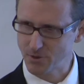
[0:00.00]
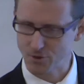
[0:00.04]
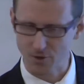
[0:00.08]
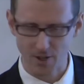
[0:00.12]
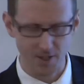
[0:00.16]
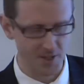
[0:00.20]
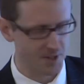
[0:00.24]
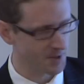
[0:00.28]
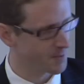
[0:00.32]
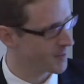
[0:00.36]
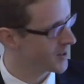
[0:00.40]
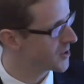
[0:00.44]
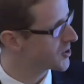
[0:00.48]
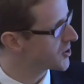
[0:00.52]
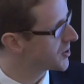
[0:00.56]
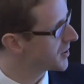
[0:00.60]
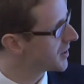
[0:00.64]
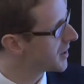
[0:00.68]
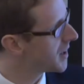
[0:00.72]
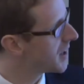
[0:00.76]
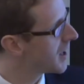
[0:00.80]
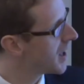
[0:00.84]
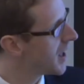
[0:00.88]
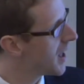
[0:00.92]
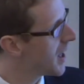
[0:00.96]

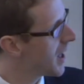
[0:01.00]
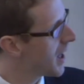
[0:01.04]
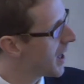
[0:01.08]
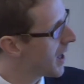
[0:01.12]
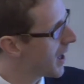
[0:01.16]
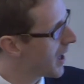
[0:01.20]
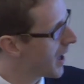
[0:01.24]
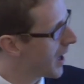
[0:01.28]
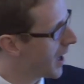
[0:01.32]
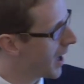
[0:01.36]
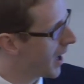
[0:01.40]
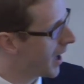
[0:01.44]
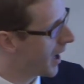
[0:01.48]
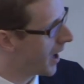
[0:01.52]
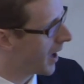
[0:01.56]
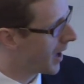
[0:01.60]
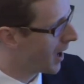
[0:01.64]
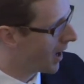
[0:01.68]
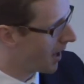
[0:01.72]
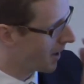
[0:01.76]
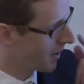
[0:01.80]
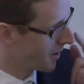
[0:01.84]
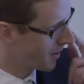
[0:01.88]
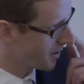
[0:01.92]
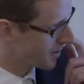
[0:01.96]
transmission uh,
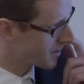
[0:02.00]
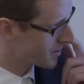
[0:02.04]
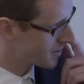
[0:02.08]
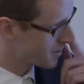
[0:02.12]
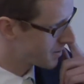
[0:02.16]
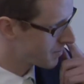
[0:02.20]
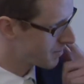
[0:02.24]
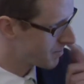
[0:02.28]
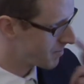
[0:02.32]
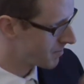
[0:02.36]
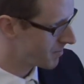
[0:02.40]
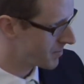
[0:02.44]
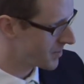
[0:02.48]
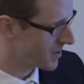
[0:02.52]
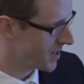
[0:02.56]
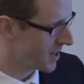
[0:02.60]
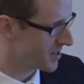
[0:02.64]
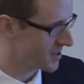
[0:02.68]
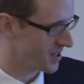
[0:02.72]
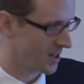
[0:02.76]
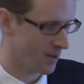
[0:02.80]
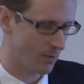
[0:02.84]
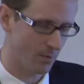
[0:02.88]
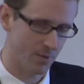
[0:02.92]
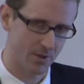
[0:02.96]
and it's
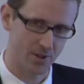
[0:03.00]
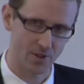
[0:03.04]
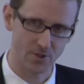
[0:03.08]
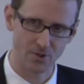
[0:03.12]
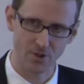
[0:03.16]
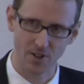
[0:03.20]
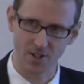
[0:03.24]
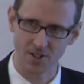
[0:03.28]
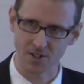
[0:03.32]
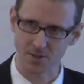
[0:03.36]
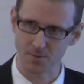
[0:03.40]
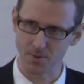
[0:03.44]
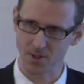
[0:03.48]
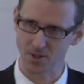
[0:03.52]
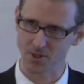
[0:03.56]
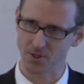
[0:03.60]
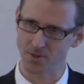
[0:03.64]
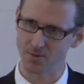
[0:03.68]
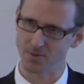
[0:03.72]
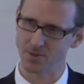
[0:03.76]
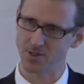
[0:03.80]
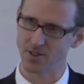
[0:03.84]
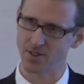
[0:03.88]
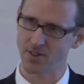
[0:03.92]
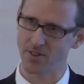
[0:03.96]
set up with the
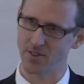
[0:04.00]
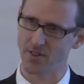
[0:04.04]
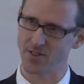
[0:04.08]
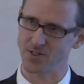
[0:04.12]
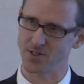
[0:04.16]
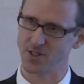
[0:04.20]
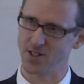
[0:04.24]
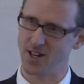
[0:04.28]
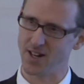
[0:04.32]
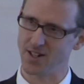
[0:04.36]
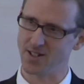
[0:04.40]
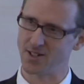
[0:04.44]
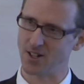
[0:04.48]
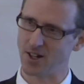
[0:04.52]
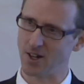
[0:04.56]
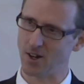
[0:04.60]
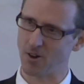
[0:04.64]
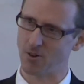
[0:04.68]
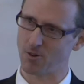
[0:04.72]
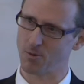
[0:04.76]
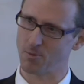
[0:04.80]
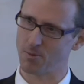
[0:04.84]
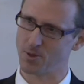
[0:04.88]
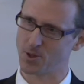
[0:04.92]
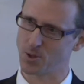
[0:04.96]
transmission so there's an
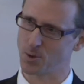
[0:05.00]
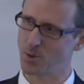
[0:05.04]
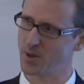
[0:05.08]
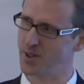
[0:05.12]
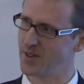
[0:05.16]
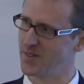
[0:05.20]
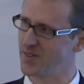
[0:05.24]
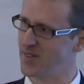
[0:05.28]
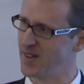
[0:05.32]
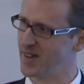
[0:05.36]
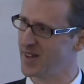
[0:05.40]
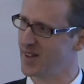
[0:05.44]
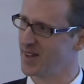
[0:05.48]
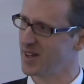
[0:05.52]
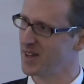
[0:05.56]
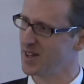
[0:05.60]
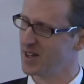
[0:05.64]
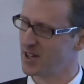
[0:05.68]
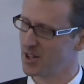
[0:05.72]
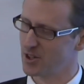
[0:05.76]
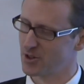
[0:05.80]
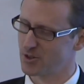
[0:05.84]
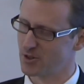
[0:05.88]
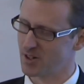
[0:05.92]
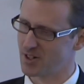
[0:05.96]
interlock between the
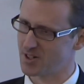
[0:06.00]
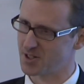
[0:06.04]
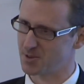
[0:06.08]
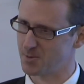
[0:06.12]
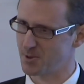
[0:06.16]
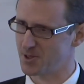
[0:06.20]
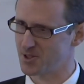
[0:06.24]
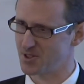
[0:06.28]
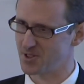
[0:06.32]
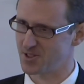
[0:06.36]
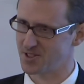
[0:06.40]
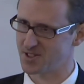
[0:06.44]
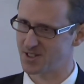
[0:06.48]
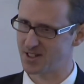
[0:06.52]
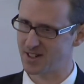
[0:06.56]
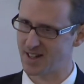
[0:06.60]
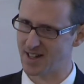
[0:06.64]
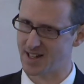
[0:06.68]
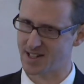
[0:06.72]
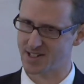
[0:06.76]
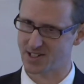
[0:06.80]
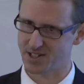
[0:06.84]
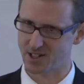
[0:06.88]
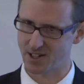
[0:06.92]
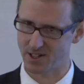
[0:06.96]
transmission
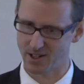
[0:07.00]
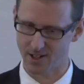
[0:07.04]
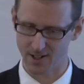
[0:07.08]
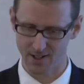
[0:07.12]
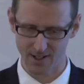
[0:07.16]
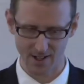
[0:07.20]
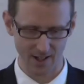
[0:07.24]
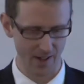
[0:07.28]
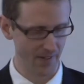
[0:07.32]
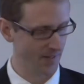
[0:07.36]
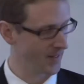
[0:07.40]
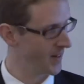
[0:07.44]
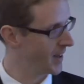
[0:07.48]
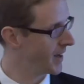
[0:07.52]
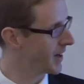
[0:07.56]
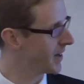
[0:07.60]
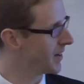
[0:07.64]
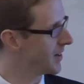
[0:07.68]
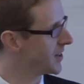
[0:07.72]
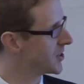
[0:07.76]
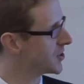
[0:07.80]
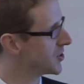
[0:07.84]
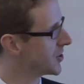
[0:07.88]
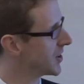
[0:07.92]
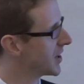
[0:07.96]
selector and the
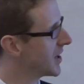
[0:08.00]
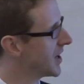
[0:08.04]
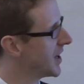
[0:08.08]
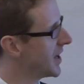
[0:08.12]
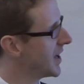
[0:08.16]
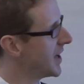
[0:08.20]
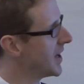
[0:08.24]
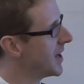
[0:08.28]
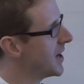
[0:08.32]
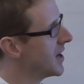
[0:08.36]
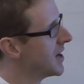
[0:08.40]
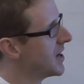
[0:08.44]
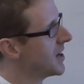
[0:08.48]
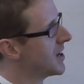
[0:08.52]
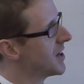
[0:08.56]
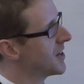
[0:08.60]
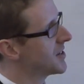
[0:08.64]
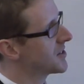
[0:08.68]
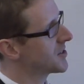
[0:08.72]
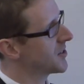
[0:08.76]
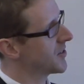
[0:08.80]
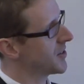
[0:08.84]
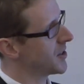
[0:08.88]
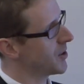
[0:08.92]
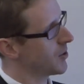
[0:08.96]
ignition key
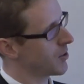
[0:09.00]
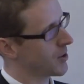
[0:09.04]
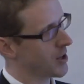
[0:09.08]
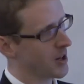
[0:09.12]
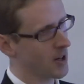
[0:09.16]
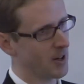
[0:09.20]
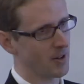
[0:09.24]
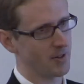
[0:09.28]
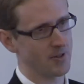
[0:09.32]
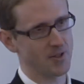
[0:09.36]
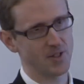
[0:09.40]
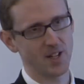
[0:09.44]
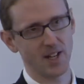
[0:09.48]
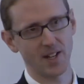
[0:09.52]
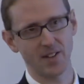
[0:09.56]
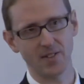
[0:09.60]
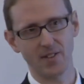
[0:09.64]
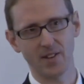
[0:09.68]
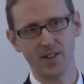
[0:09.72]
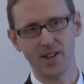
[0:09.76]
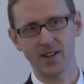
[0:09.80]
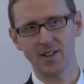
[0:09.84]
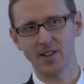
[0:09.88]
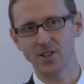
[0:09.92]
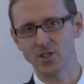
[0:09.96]
so that you can't take
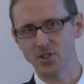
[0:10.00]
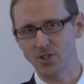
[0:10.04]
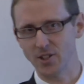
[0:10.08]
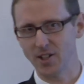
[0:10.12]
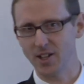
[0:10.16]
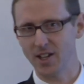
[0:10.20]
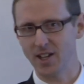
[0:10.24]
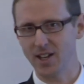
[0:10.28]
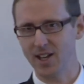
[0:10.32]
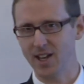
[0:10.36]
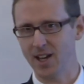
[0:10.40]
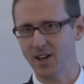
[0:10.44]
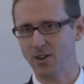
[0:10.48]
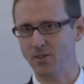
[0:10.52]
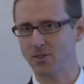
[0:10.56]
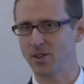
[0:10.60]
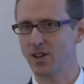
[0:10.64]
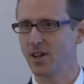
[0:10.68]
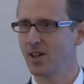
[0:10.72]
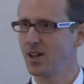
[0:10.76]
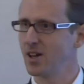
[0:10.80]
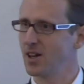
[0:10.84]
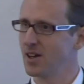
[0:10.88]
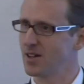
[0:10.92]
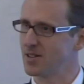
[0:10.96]
the ignition key out
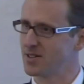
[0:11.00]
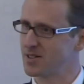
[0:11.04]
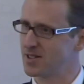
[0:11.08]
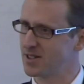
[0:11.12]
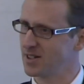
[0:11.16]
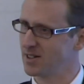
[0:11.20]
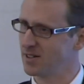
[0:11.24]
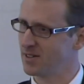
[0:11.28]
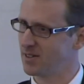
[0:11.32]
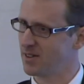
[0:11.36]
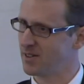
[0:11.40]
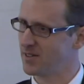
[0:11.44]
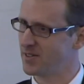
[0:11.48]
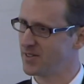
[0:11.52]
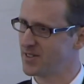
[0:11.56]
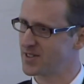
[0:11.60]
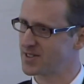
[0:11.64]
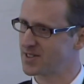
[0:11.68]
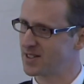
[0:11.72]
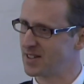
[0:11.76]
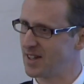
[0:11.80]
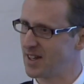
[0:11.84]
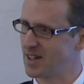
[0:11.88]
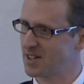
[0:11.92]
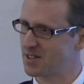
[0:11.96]
until the
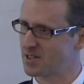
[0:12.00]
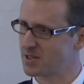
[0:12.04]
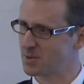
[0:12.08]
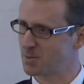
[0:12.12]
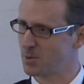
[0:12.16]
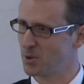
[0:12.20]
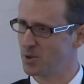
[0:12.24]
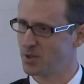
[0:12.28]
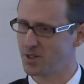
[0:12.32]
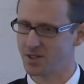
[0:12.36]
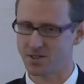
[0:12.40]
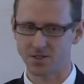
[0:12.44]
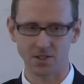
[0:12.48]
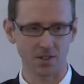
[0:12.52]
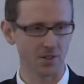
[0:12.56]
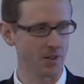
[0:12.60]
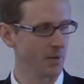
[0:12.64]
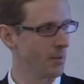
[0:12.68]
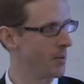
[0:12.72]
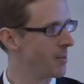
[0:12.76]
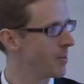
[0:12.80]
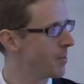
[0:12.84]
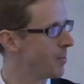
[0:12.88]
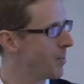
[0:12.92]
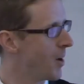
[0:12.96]
selector's put into
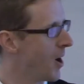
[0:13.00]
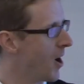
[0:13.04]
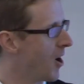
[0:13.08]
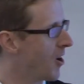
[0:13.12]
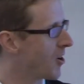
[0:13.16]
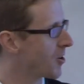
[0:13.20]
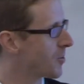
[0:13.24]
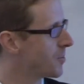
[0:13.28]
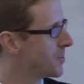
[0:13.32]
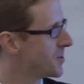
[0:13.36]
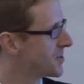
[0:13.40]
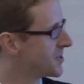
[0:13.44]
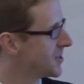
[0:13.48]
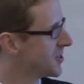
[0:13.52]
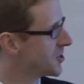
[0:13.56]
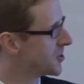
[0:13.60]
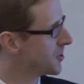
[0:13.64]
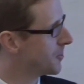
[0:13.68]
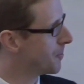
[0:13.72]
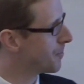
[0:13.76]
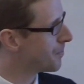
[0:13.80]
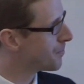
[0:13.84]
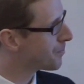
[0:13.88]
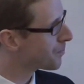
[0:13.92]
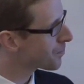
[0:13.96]
the parked
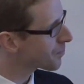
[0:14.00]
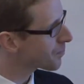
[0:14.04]
position.